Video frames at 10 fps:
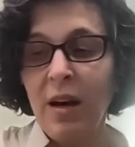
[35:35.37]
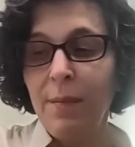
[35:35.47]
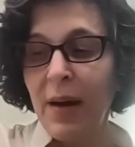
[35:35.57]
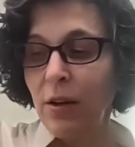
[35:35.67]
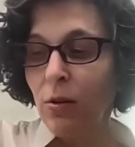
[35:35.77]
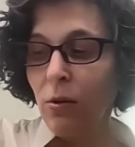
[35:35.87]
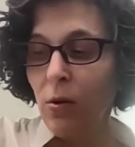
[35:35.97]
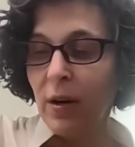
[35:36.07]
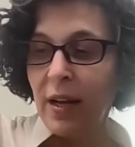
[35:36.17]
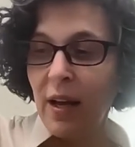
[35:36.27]
I know
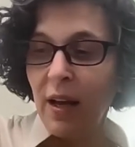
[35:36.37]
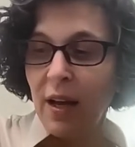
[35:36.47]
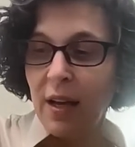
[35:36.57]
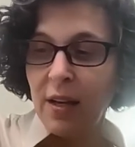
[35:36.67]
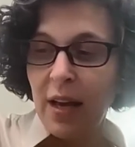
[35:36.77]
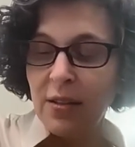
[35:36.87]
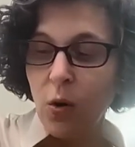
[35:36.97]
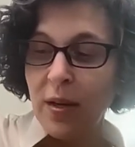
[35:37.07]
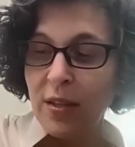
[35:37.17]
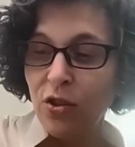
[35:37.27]
Lauren
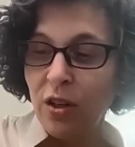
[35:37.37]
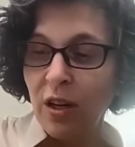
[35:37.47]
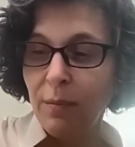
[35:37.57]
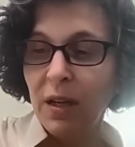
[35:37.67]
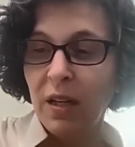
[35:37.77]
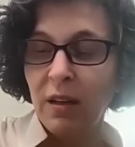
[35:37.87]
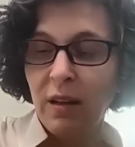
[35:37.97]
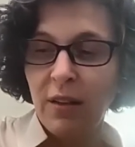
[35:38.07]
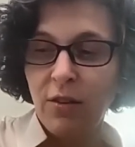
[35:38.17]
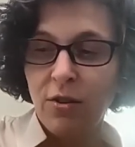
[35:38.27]
has a question, and I'm going to
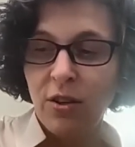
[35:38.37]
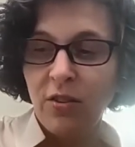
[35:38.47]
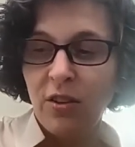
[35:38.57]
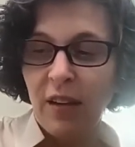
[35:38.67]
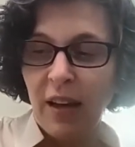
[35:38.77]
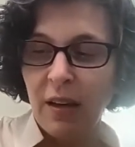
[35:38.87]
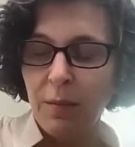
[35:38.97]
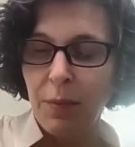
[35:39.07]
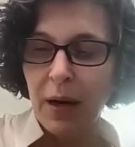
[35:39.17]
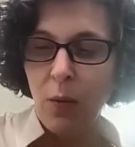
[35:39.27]
get there in just a
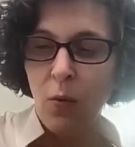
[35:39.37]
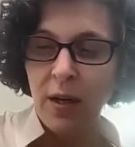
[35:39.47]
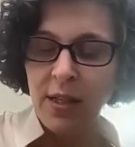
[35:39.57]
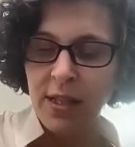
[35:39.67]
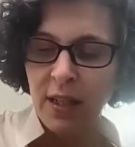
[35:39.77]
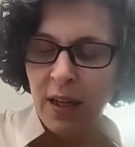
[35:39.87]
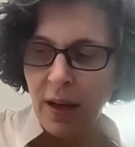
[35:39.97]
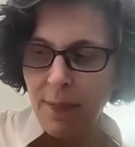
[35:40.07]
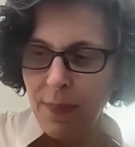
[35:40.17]
second, but I wanted to